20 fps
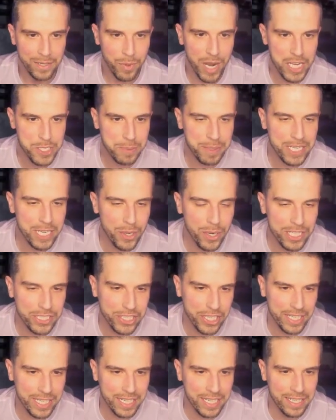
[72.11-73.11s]
Watch me do it
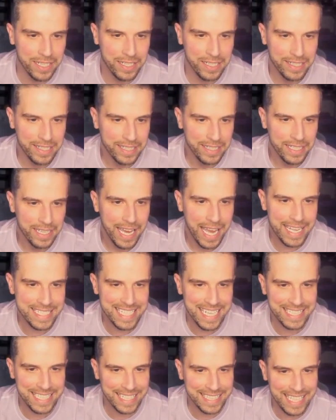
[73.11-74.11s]
to you. I
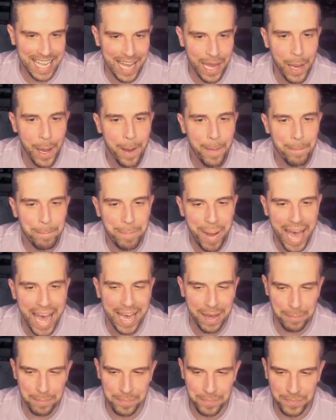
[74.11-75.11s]
said that that.
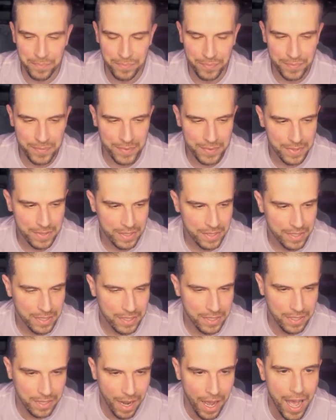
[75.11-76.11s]
Bah!
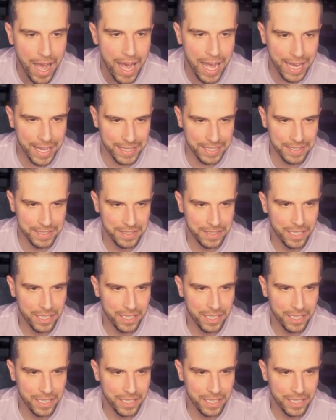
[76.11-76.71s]
God!